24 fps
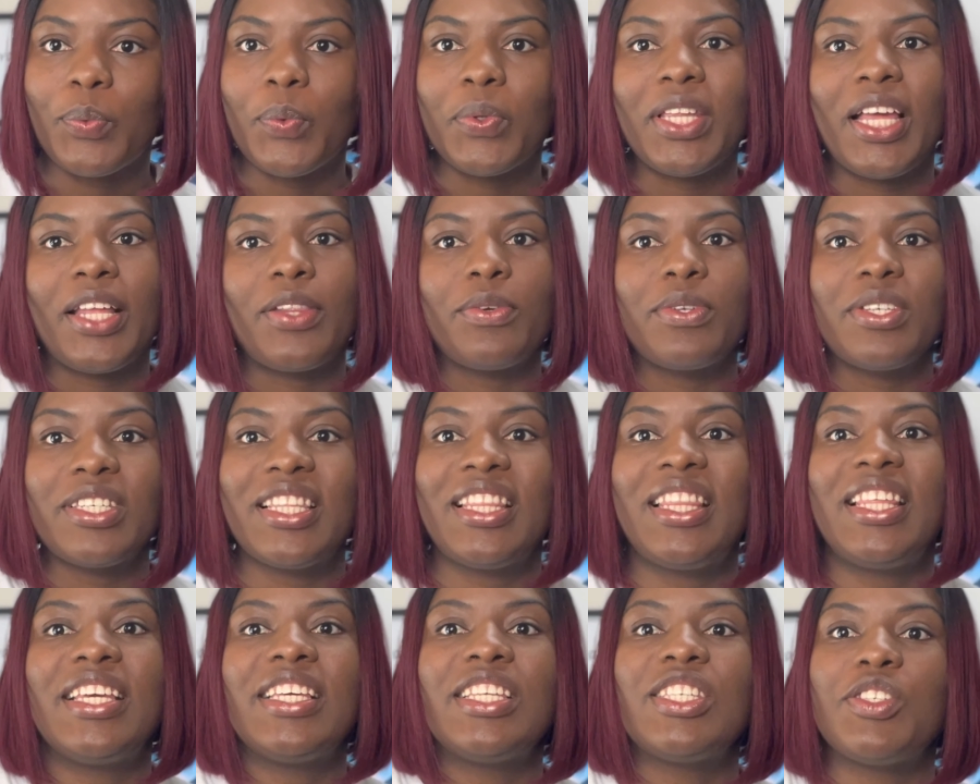What are those
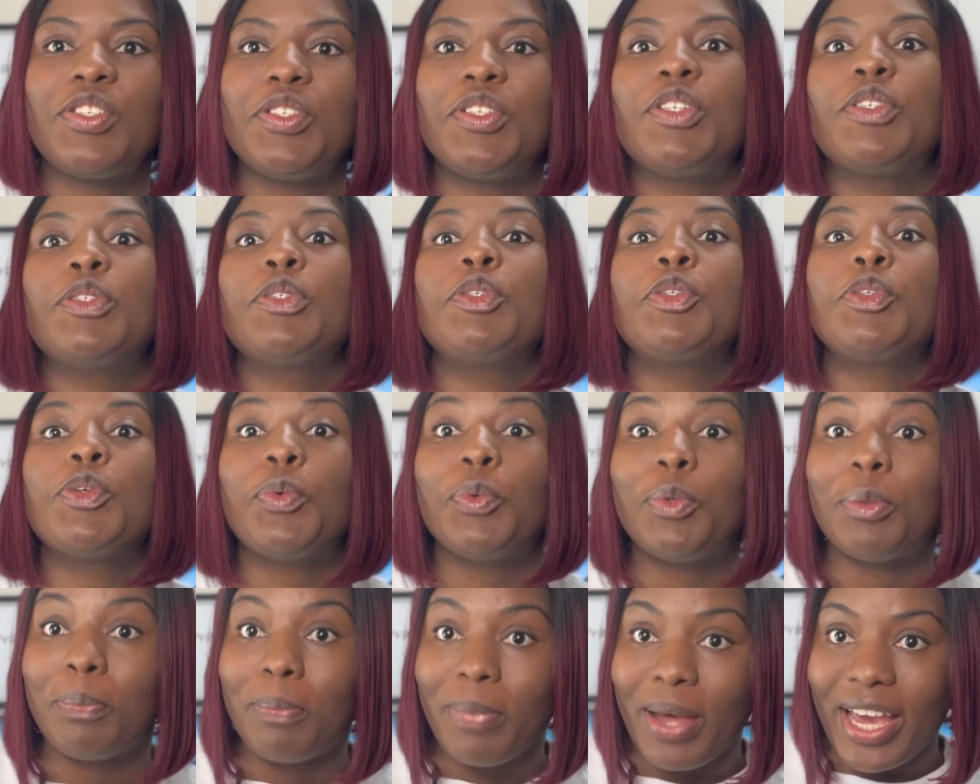things you could do
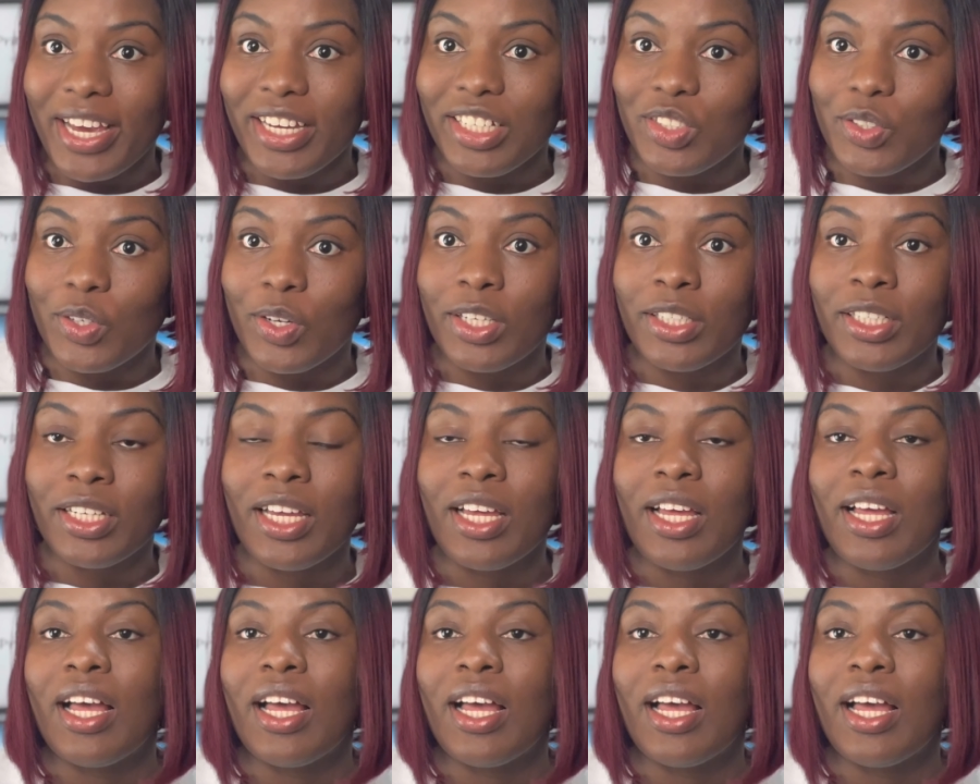with Python?